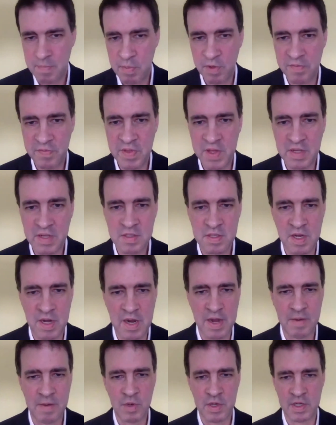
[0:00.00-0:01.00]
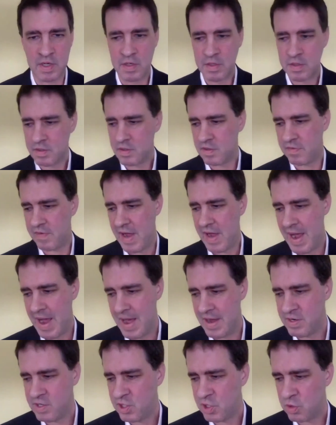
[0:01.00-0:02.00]
couple of things that I would sort of
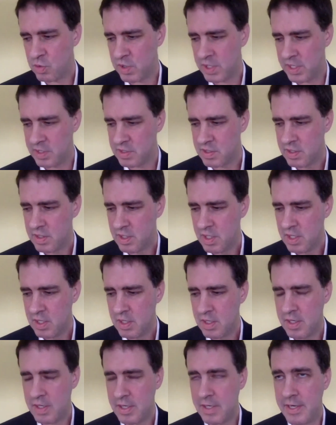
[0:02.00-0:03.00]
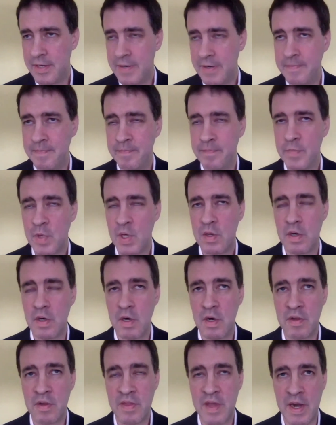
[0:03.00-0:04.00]
add to it
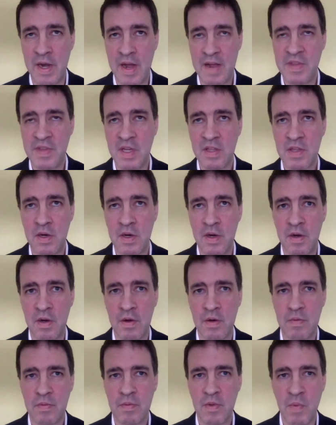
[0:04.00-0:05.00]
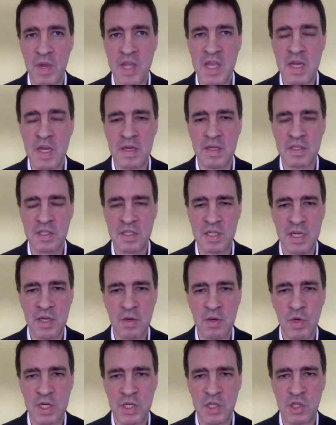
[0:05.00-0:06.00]
are that I think that we can
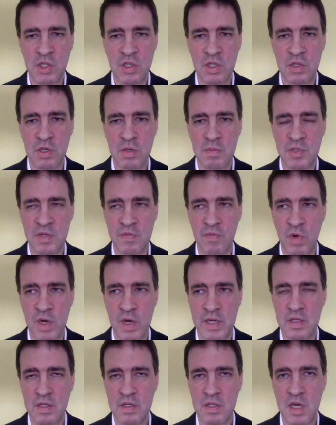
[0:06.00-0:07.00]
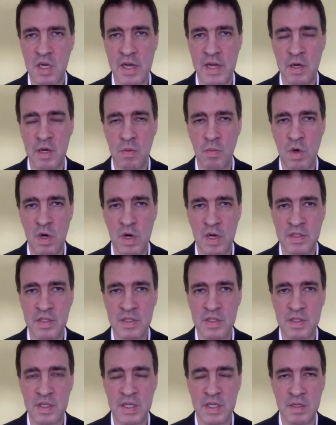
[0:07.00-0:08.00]
distinguish in terms of what China
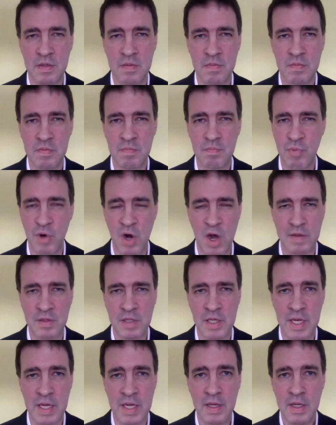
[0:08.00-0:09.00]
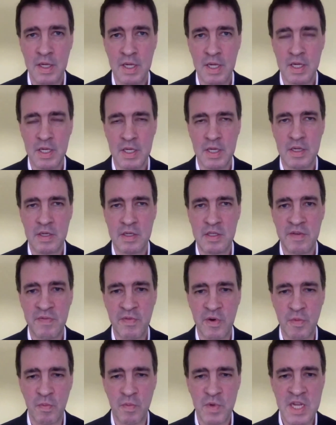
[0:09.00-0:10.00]
wants in broadly
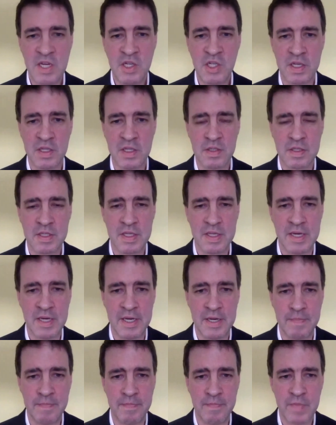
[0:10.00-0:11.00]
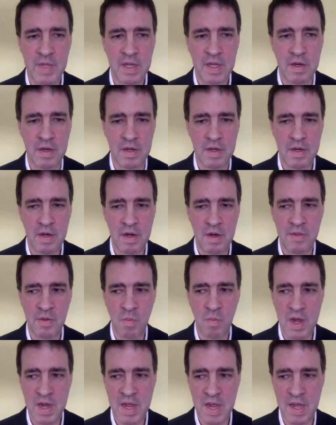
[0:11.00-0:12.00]
different regions. On
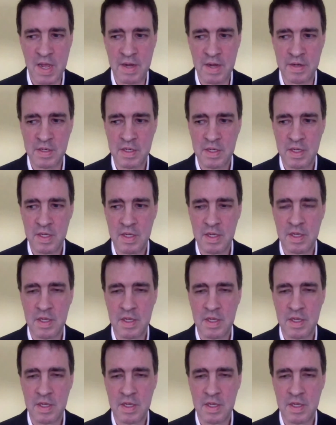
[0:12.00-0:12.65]
the one hand,